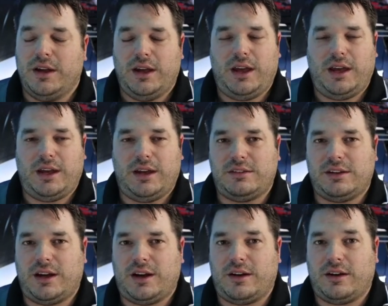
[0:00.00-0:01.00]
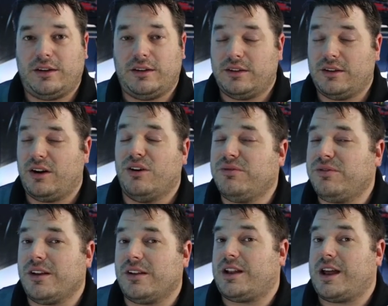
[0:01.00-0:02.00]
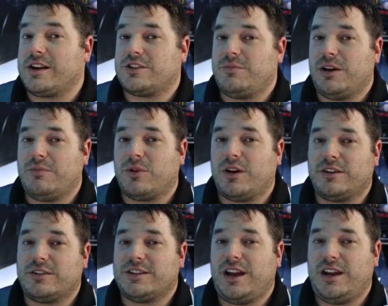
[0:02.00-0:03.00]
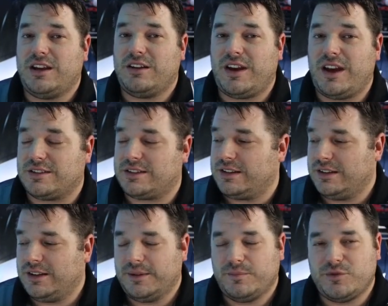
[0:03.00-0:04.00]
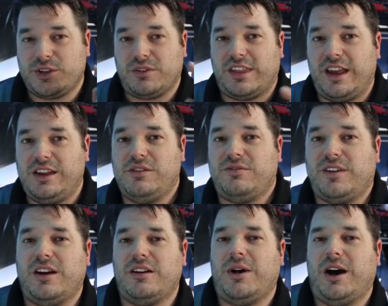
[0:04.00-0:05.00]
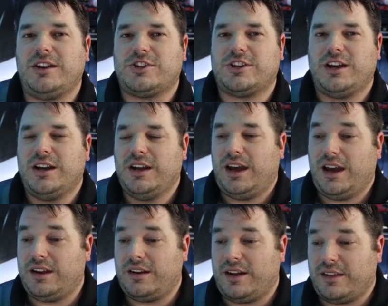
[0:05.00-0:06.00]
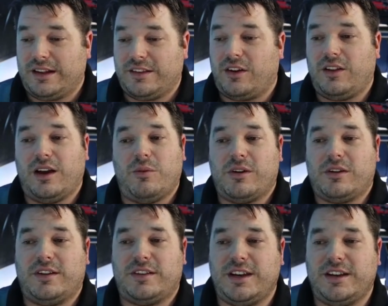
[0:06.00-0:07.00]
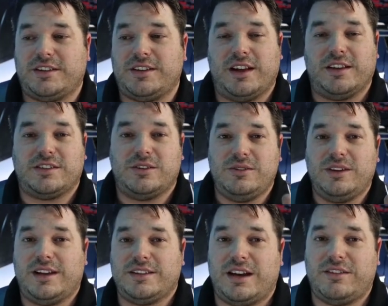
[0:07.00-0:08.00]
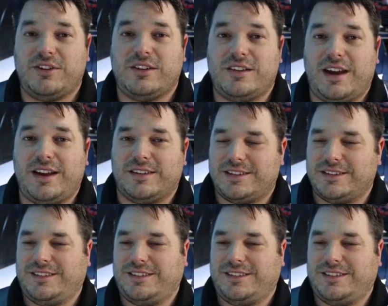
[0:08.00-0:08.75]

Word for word: and uh, hopefully it'll actually be a more entertaining event. So thank you very much, and uh, that's all I wanted to say tonight. So you guys have a good night.